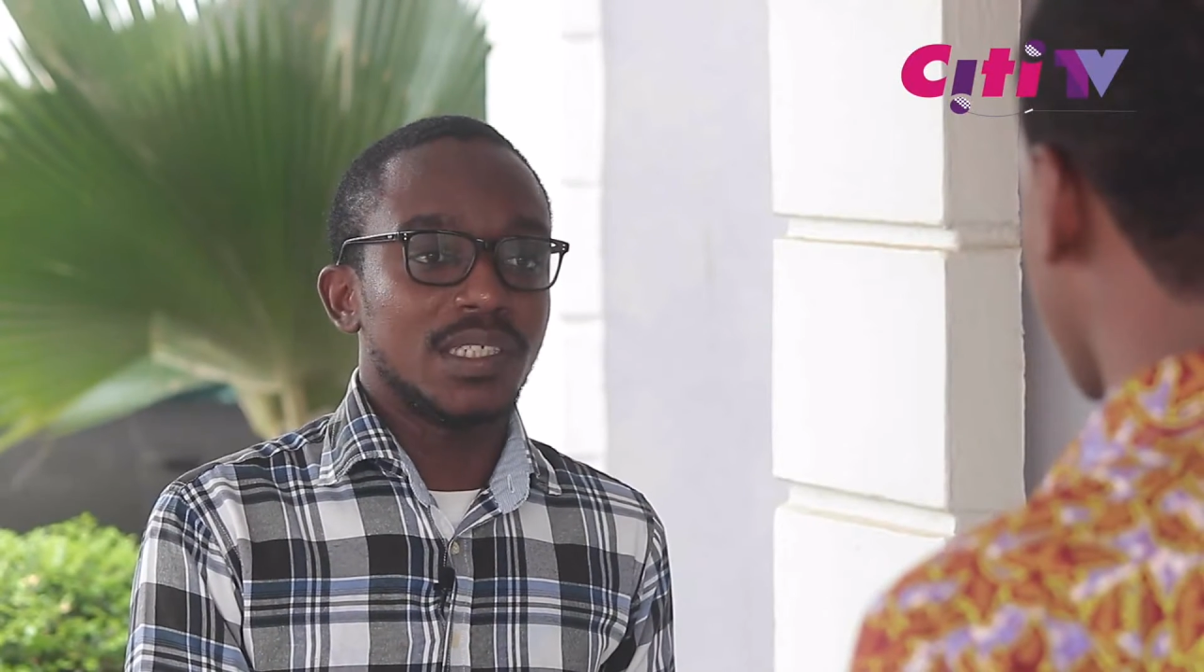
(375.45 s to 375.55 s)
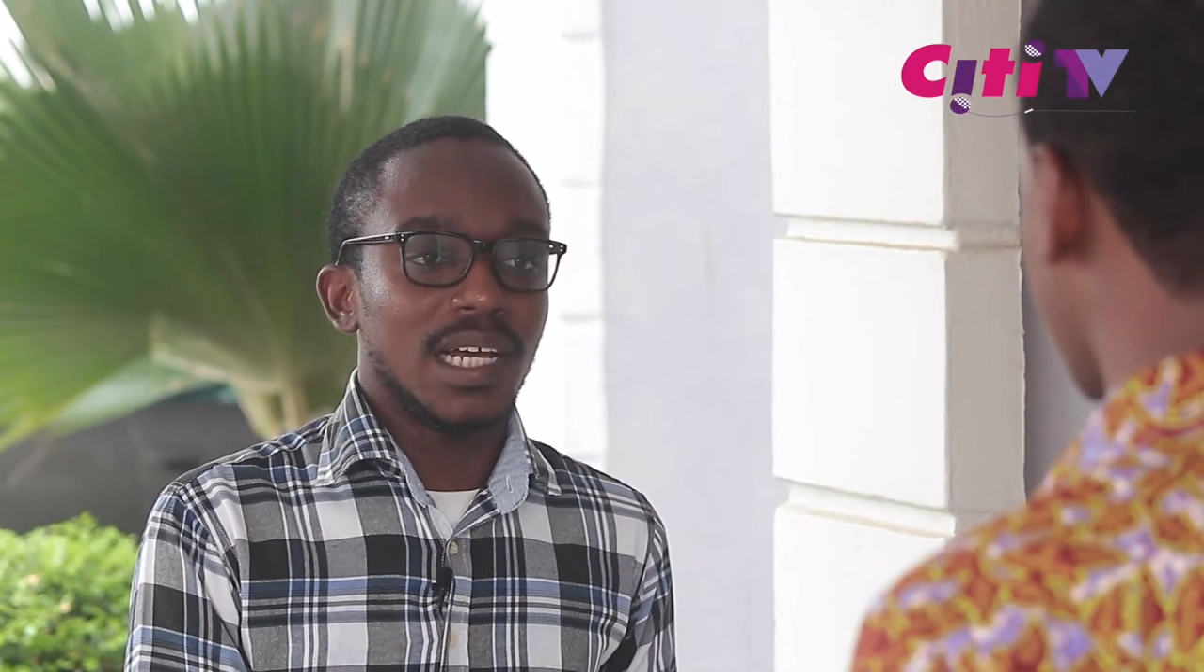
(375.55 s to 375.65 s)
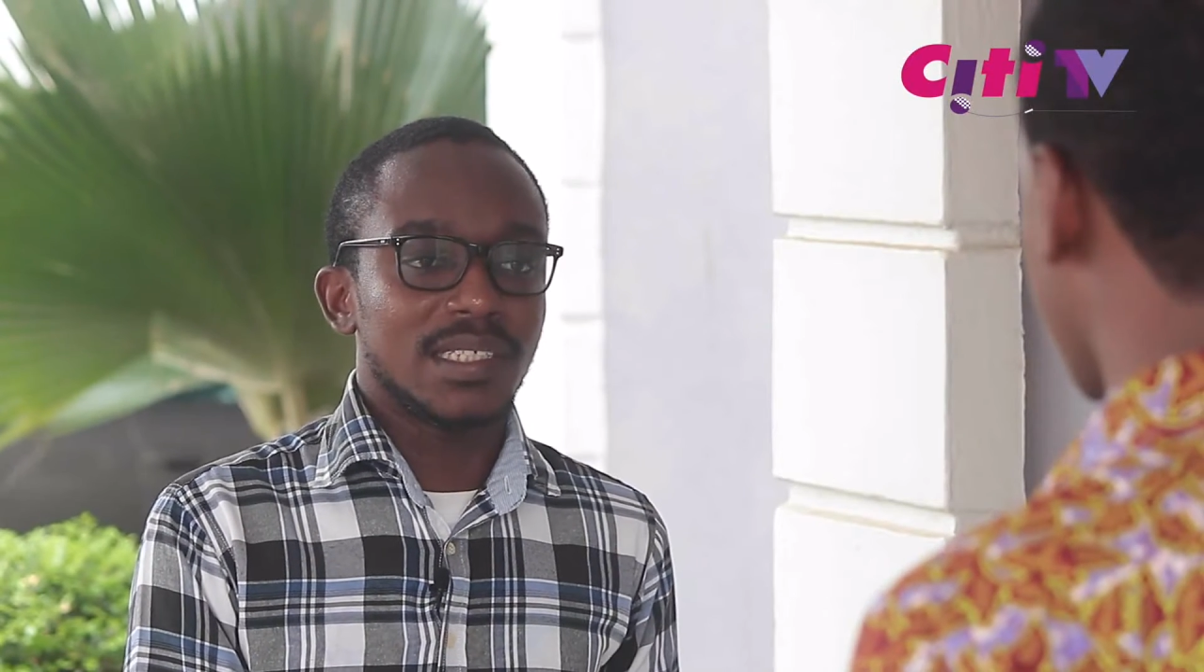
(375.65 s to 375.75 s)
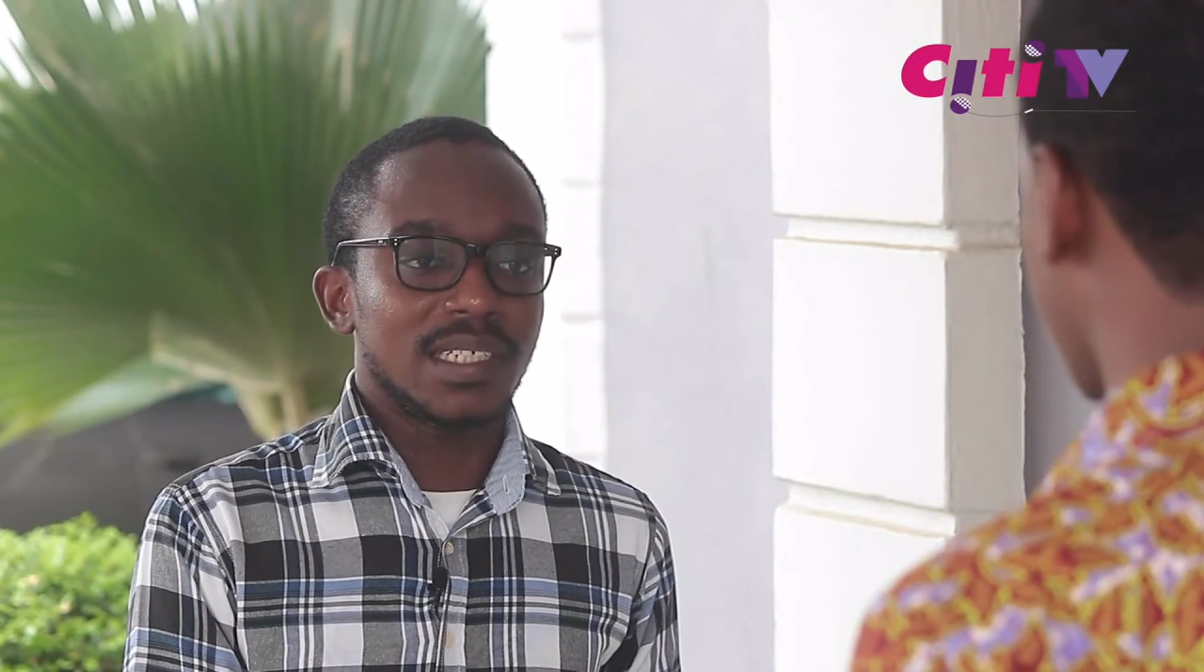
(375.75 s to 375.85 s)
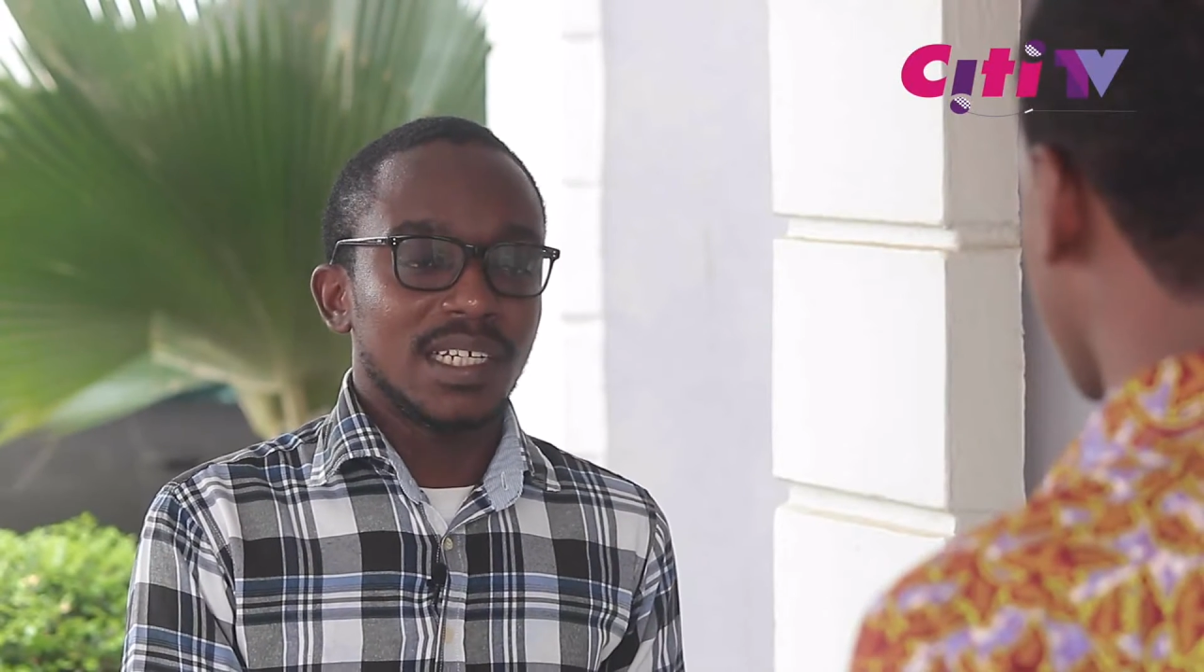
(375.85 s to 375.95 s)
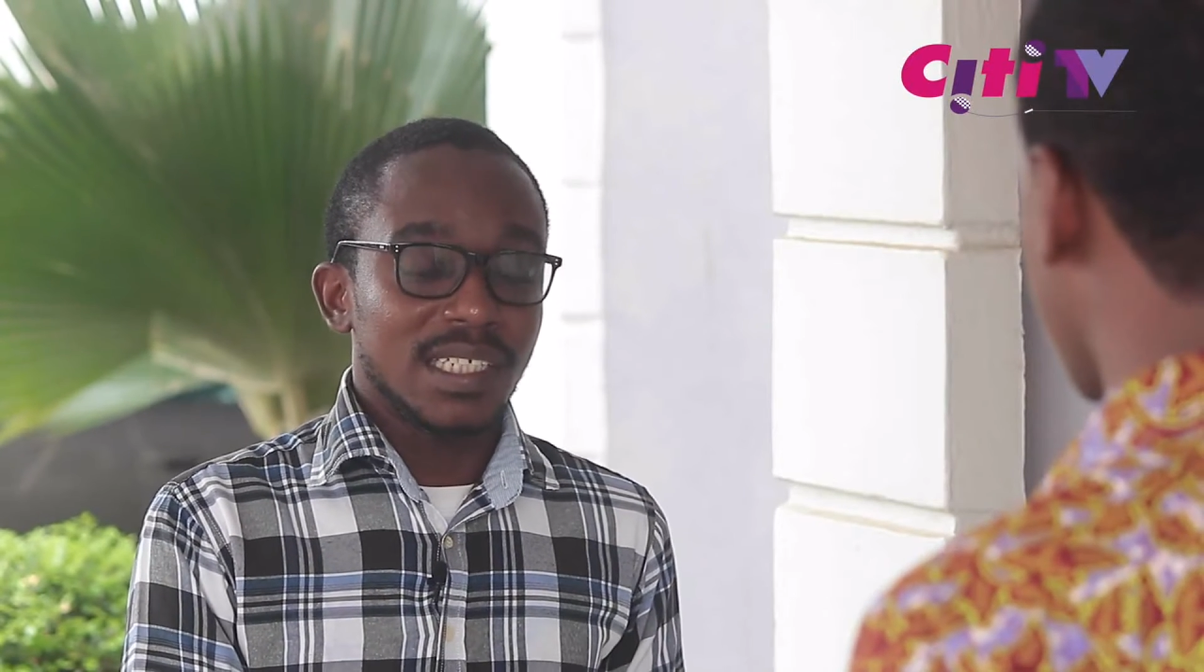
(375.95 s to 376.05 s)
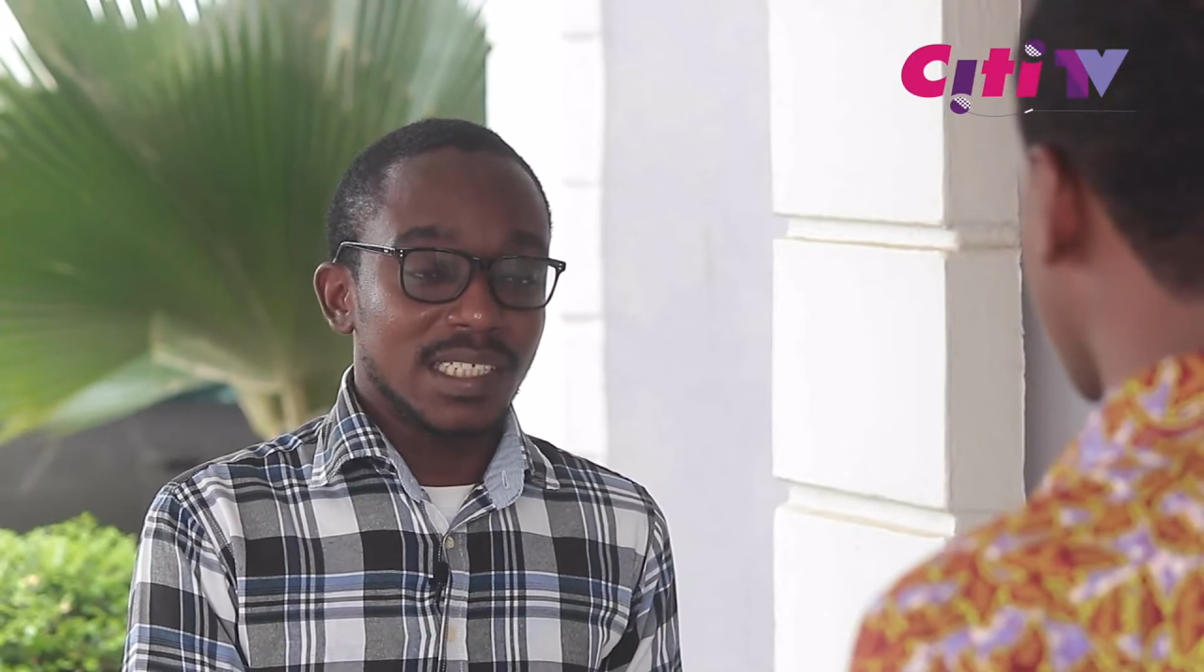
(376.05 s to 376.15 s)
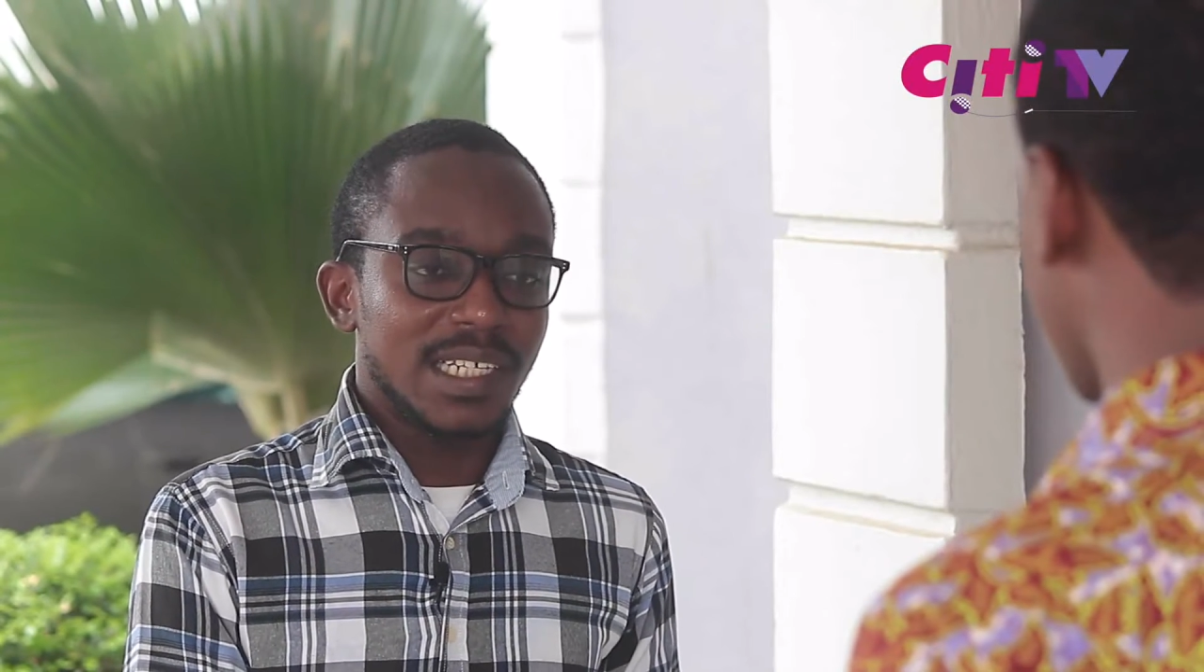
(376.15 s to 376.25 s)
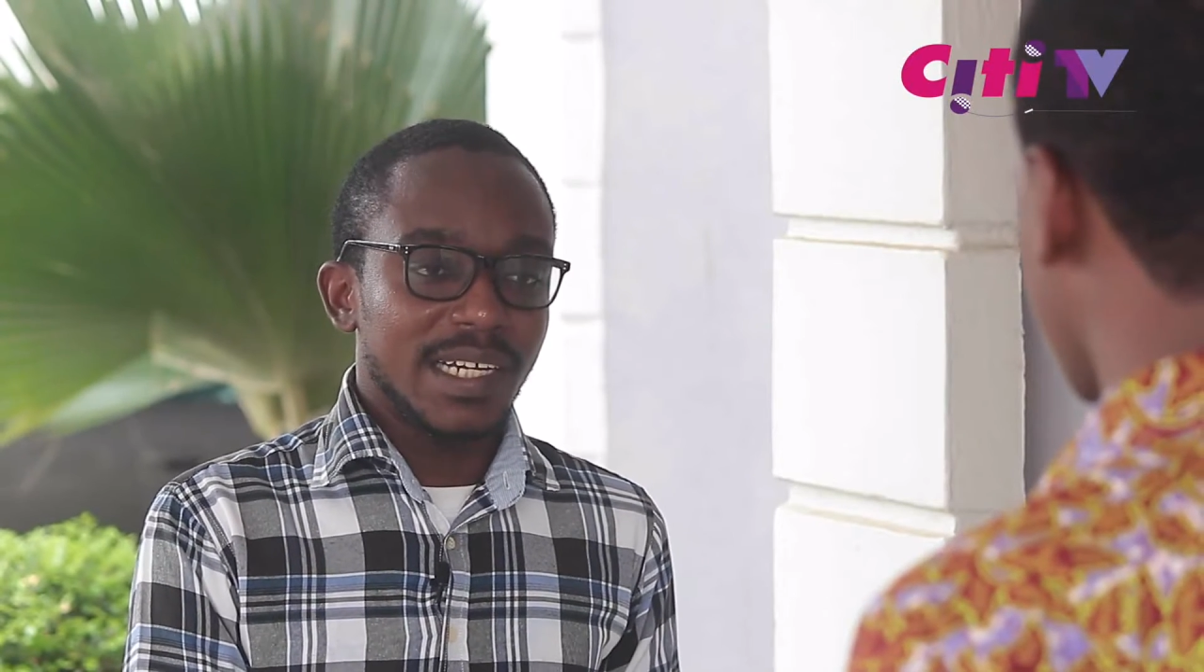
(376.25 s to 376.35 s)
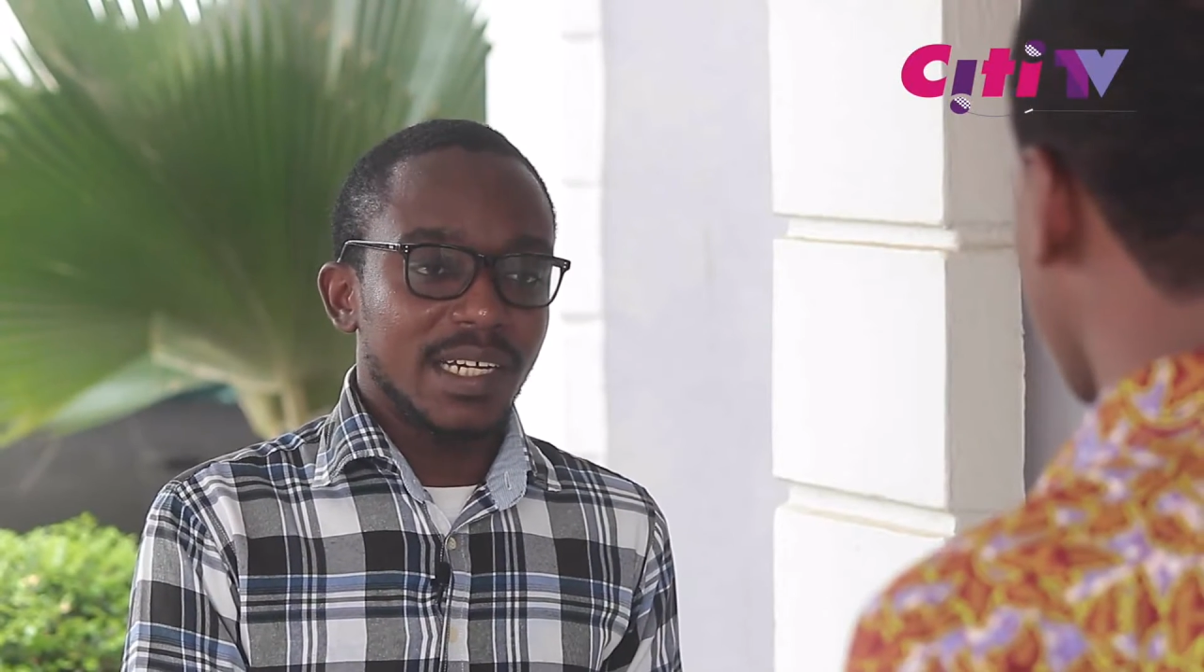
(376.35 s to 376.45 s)
that
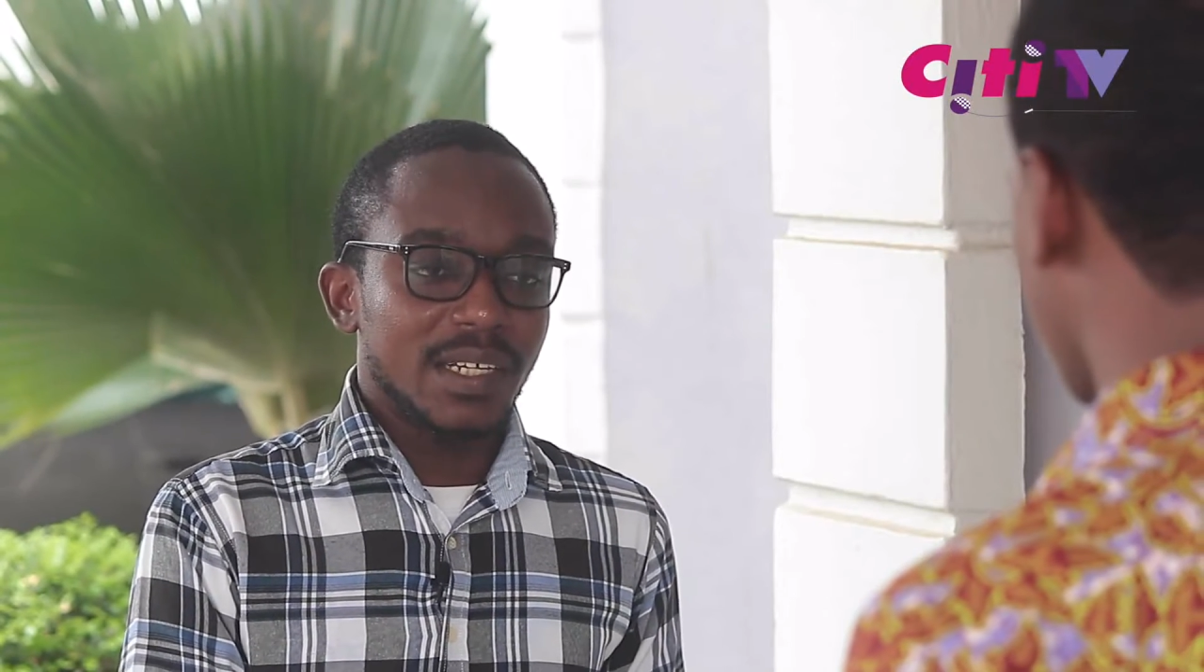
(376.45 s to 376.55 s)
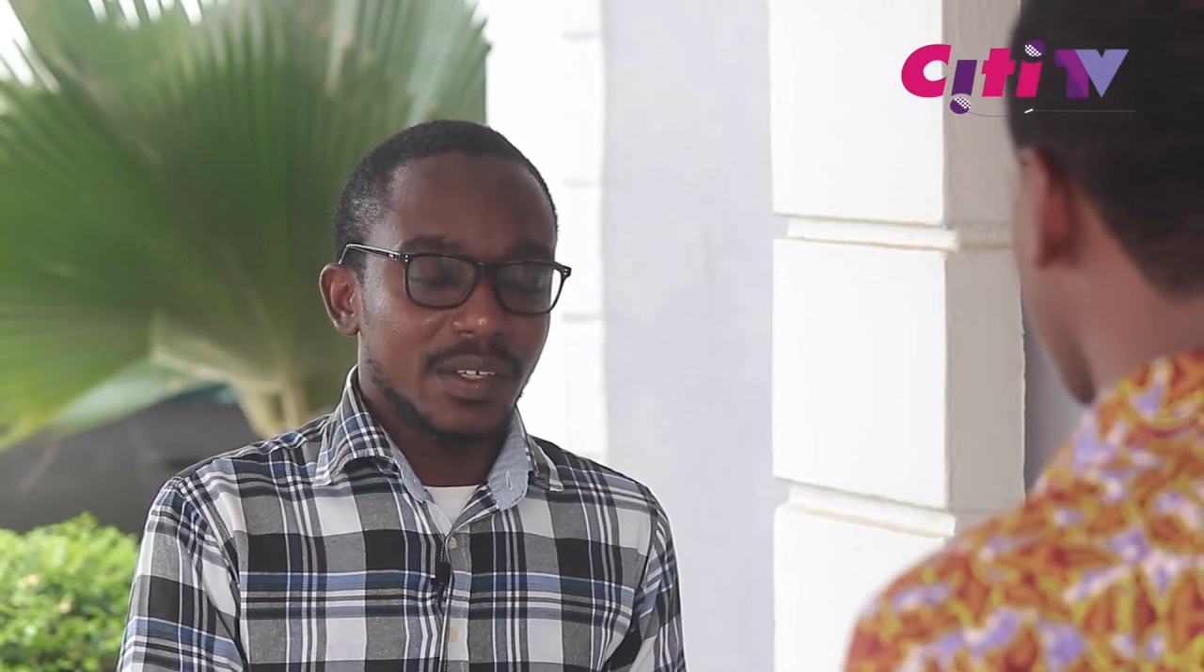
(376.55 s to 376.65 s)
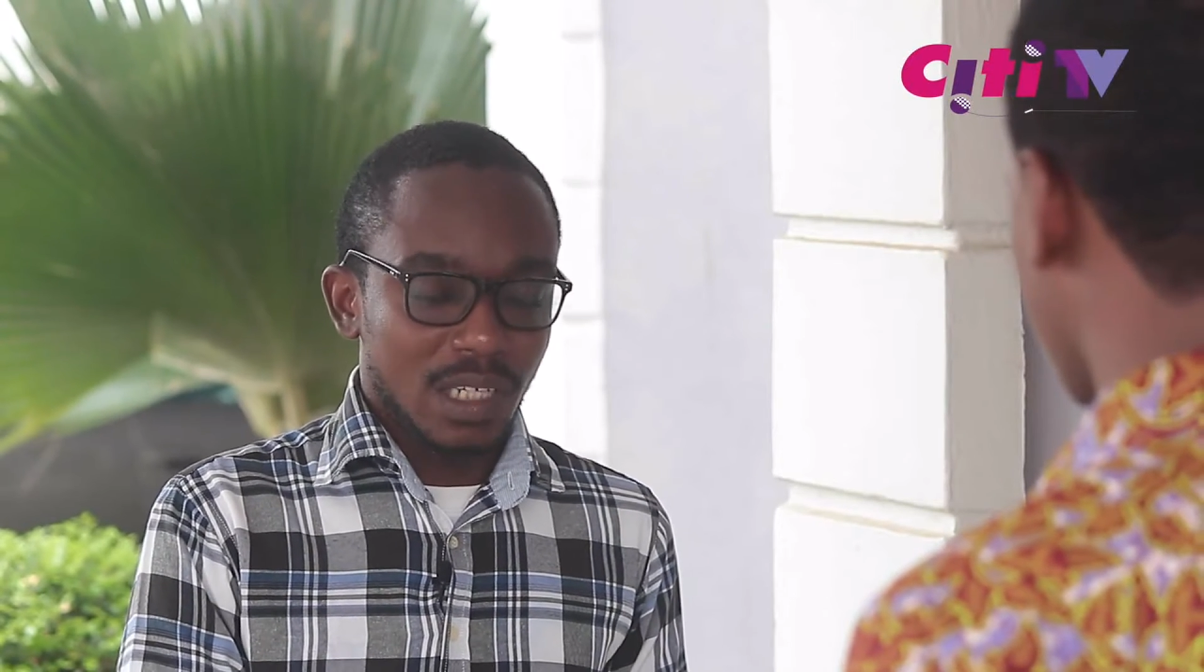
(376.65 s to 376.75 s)
they,